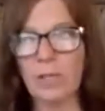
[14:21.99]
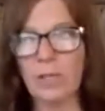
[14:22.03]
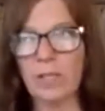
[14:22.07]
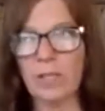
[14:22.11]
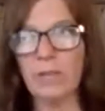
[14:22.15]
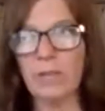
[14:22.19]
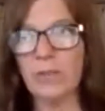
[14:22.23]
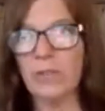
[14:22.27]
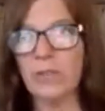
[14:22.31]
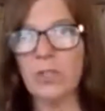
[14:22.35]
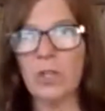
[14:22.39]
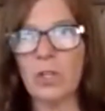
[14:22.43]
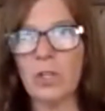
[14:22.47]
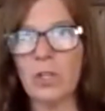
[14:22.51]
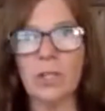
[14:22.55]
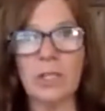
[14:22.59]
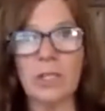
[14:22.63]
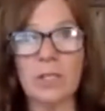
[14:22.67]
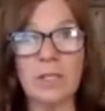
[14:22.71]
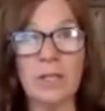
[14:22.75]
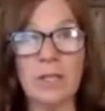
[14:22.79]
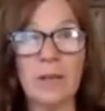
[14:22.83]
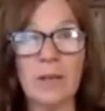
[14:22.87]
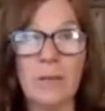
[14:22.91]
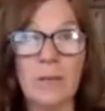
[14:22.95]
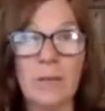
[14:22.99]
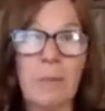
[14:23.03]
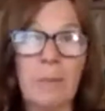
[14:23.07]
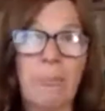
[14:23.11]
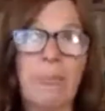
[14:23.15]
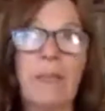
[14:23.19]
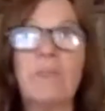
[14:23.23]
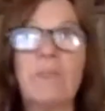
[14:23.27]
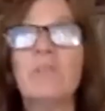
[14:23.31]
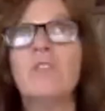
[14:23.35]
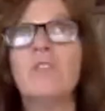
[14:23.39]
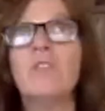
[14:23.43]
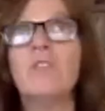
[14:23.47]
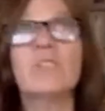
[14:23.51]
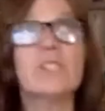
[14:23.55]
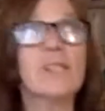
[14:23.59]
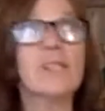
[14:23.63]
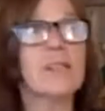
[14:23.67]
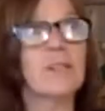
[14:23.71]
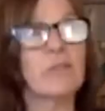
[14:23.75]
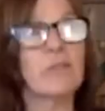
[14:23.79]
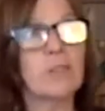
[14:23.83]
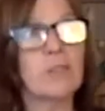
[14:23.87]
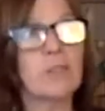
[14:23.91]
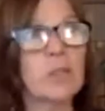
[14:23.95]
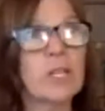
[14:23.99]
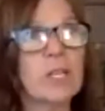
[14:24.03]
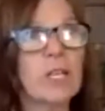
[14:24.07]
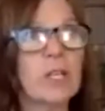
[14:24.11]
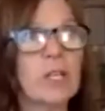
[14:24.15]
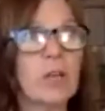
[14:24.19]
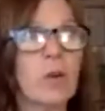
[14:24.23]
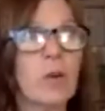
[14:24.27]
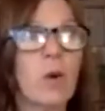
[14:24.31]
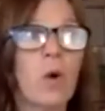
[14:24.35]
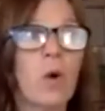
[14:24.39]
Like if your dog is, if you hear,